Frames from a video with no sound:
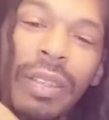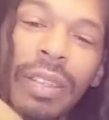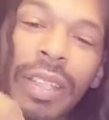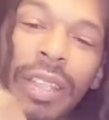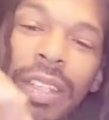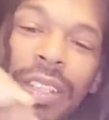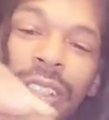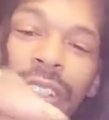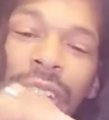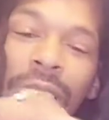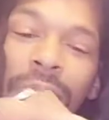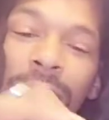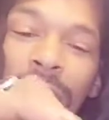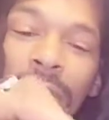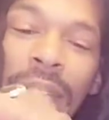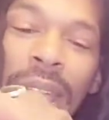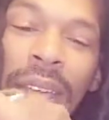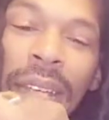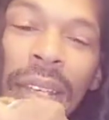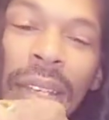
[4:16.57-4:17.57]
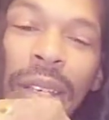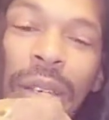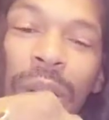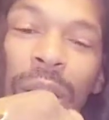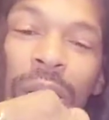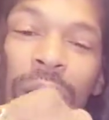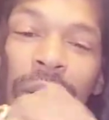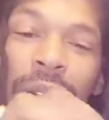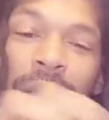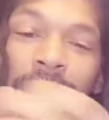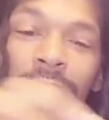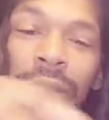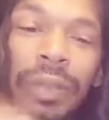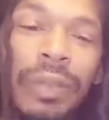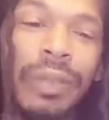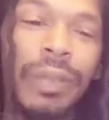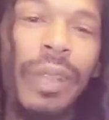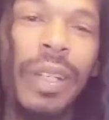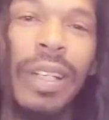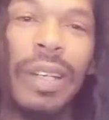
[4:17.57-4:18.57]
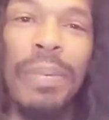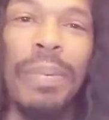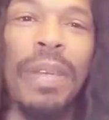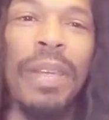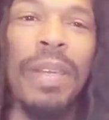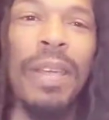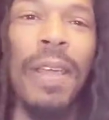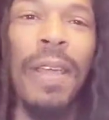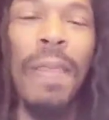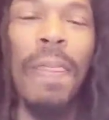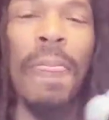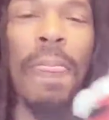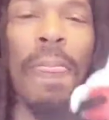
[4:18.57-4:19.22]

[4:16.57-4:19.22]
The Jumpman logo, right up here.